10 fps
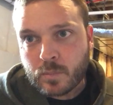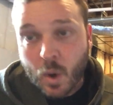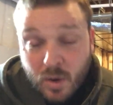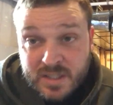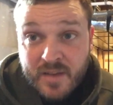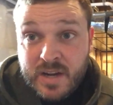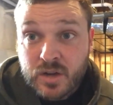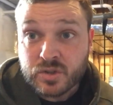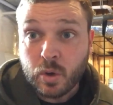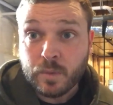or 70
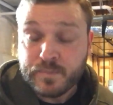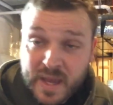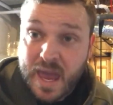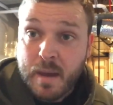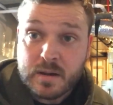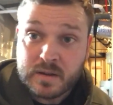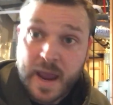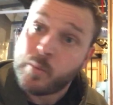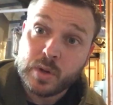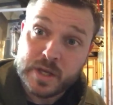years old, they can't
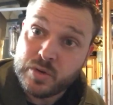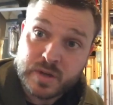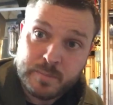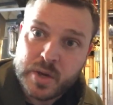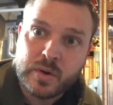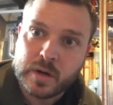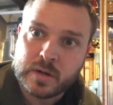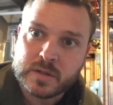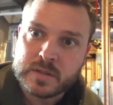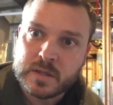can't really use
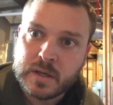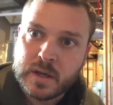computers.